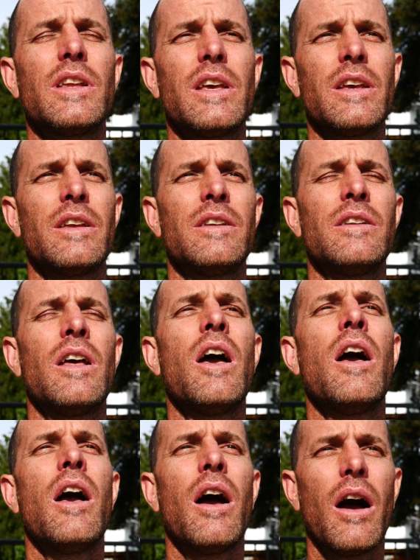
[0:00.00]
in
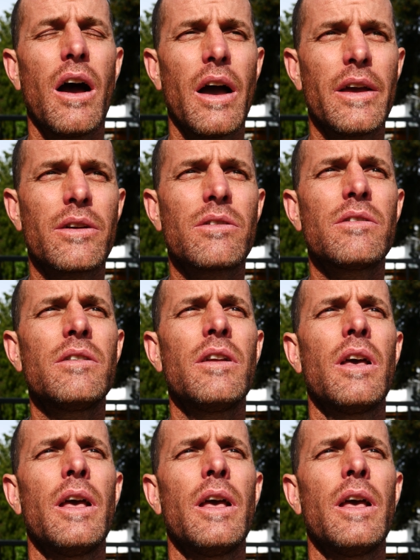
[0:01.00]
iron.